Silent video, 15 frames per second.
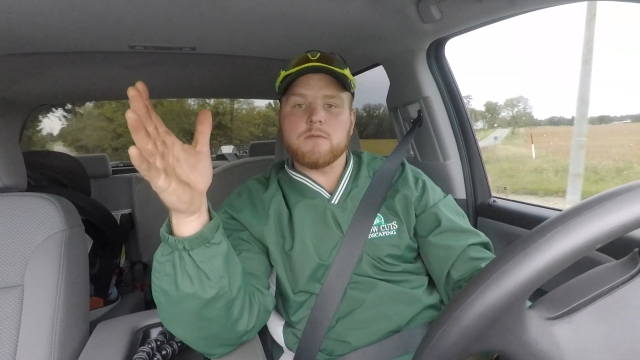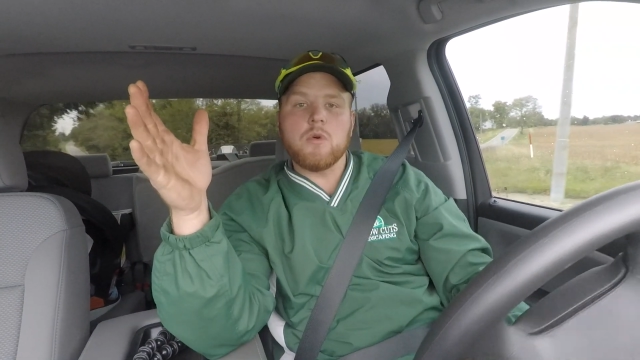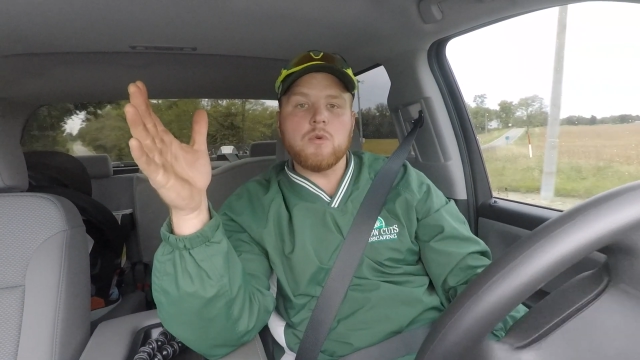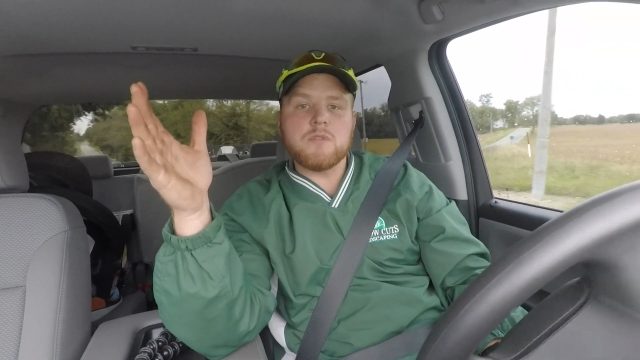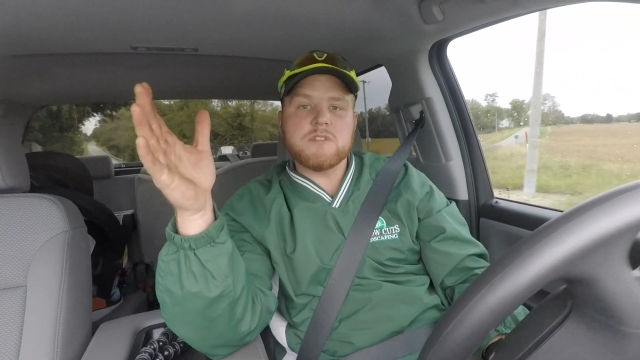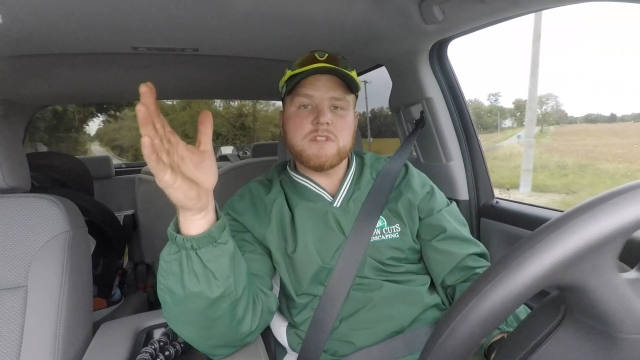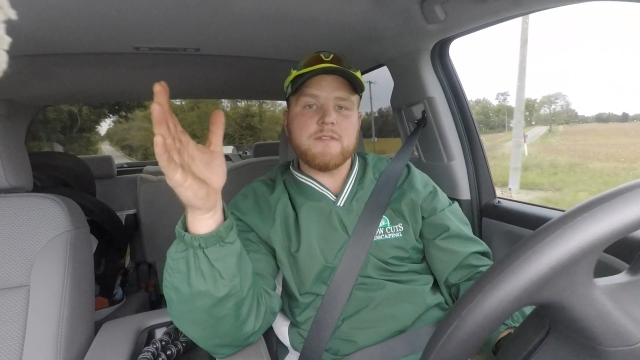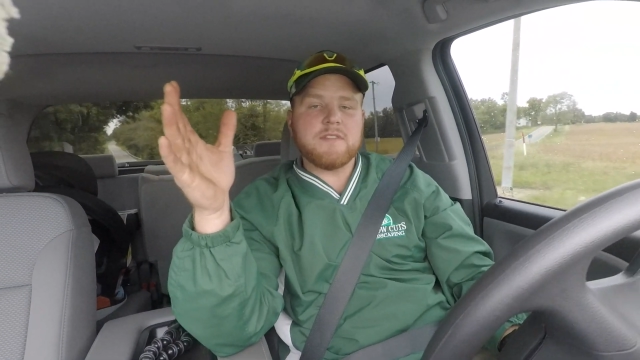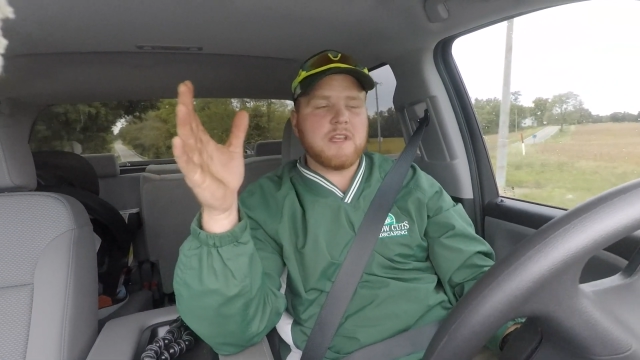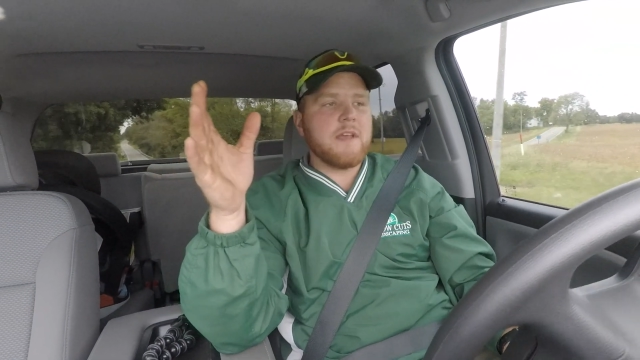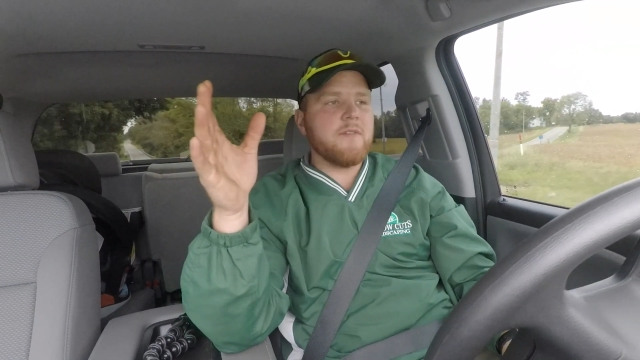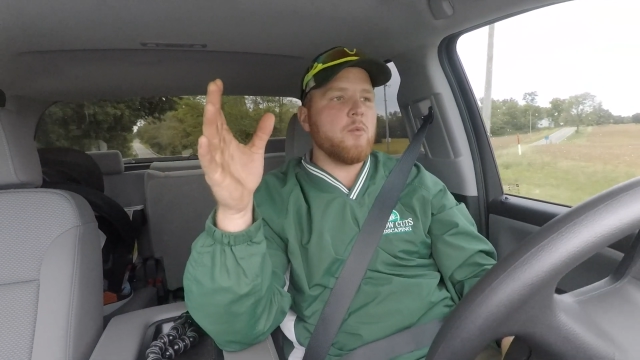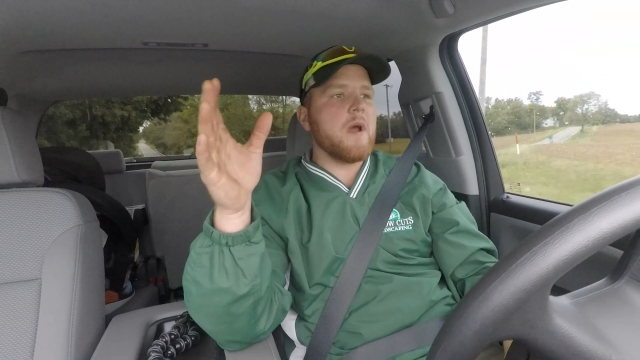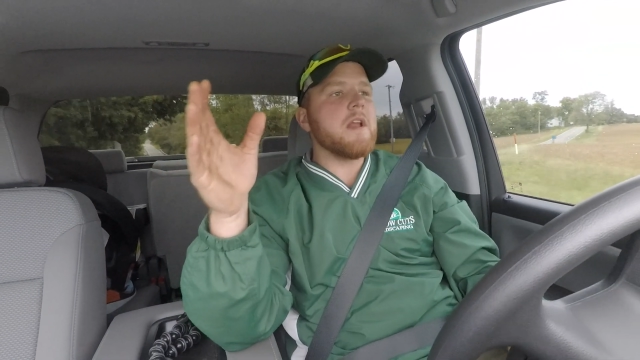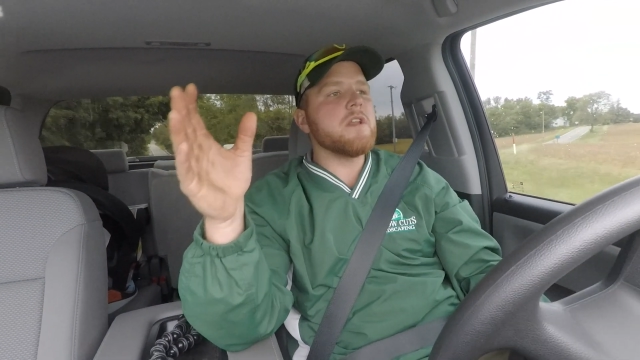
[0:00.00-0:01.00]
cool stuff to
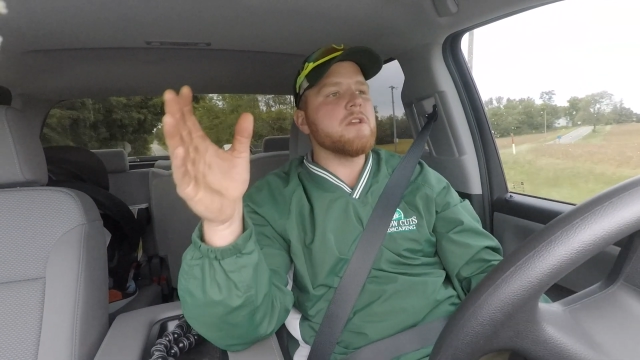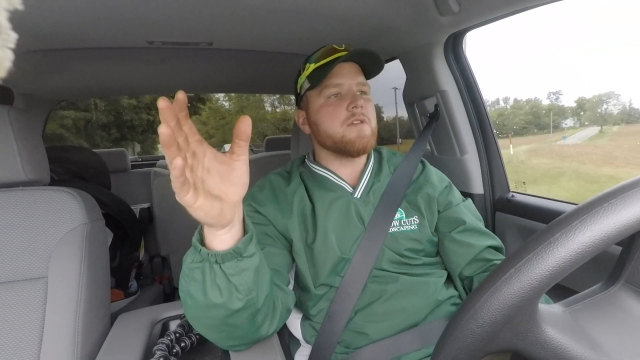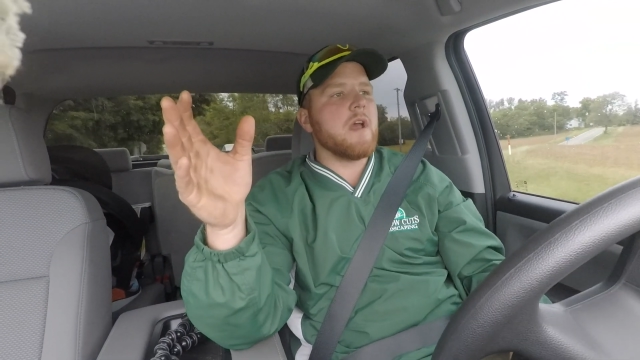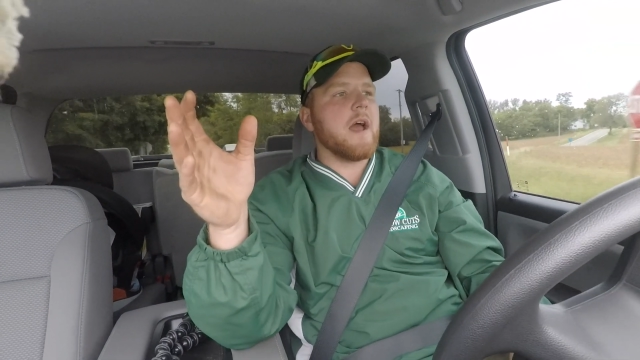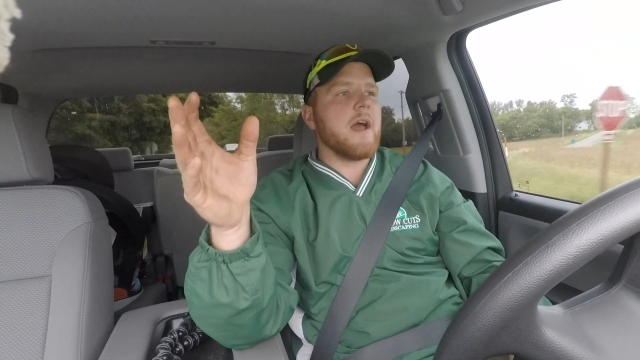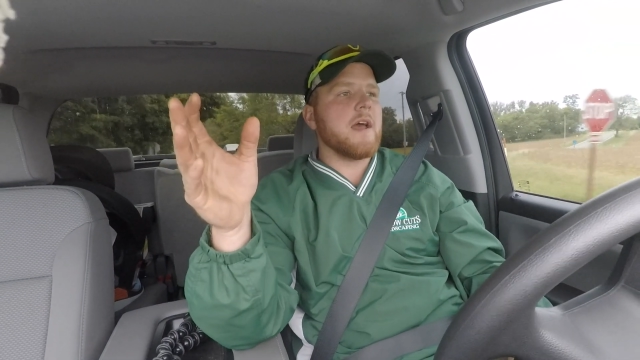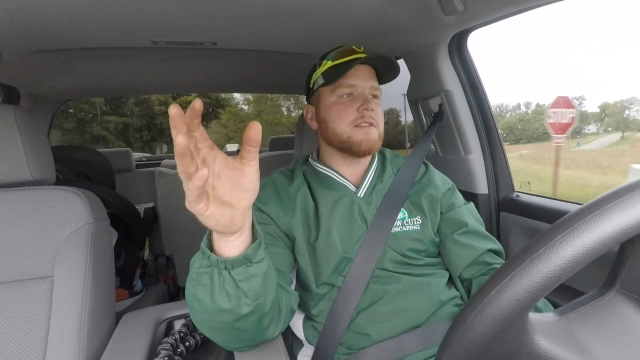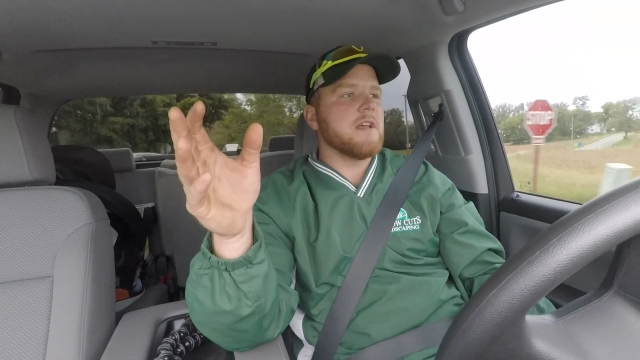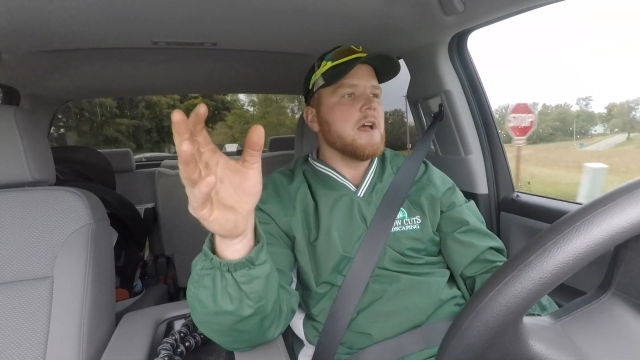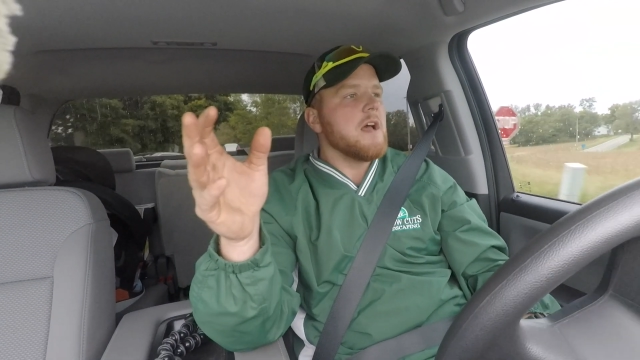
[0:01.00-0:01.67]
give away to you guys.